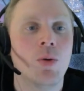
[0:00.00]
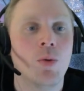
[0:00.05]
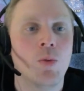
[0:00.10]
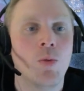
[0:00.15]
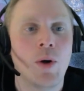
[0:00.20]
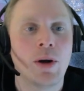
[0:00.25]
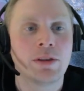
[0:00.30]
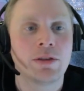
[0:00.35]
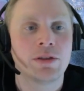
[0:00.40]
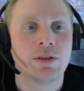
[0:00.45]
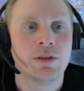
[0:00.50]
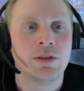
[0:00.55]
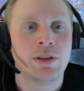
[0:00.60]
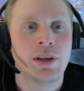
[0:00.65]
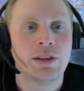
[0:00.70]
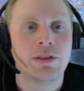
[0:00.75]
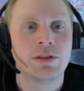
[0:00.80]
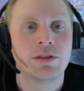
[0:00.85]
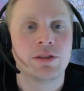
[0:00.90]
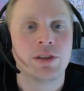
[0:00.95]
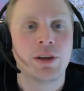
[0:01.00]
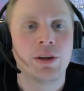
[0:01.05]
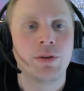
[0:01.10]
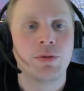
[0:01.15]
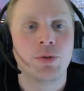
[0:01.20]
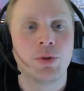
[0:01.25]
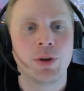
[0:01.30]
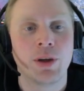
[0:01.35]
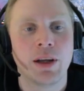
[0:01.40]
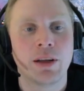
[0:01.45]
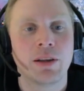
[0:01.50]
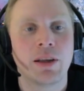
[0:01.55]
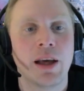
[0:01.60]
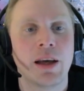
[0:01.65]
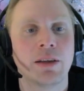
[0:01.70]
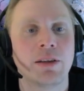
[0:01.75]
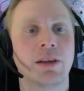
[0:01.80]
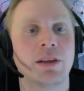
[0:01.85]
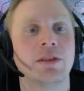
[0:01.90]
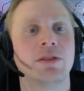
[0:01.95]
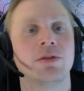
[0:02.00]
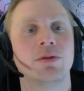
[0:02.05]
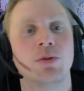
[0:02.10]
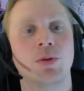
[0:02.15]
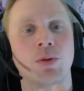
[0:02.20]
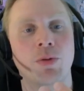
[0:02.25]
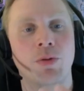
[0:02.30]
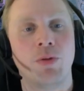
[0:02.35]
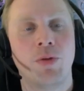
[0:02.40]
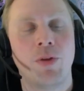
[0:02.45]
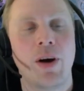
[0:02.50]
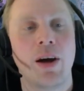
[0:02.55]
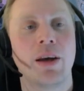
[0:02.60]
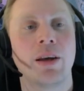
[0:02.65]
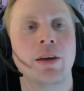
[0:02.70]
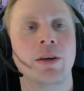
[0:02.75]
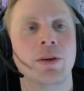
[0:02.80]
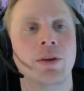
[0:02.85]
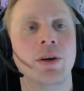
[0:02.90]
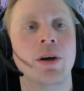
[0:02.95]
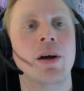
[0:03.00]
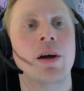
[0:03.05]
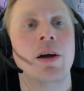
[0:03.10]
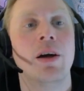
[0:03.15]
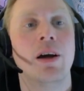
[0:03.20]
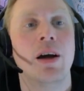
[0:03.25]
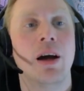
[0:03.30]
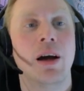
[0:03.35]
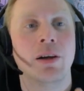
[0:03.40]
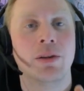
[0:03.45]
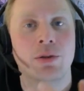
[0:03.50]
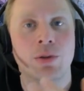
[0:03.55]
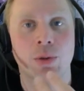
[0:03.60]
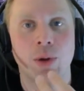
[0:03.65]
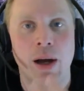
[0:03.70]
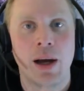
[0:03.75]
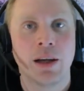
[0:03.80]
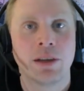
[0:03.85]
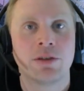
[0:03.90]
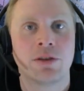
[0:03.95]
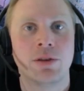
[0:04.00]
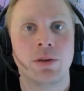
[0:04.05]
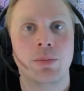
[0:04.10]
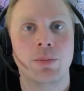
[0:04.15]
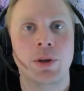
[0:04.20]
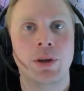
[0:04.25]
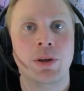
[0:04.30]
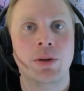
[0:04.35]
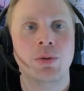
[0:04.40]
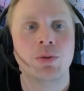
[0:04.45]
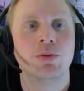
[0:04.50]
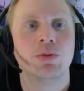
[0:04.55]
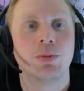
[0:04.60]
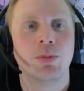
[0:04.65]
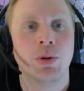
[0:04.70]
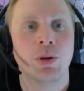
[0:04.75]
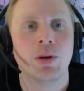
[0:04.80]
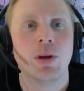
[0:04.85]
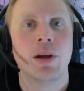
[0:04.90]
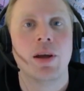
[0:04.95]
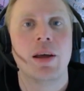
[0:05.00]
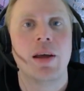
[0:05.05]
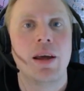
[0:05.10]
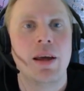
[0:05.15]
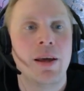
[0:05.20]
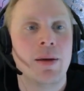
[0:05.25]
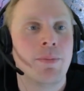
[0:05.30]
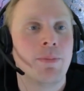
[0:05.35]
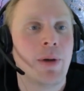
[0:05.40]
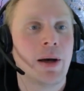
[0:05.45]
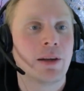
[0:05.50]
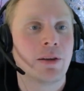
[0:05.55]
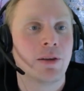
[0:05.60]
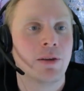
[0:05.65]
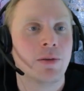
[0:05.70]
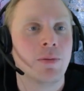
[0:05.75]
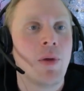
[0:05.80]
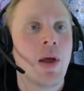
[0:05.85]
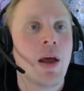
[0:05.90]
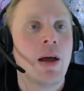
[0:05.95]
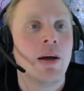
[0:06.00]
what's necessary for that tactics to fire to actually be usable in battle.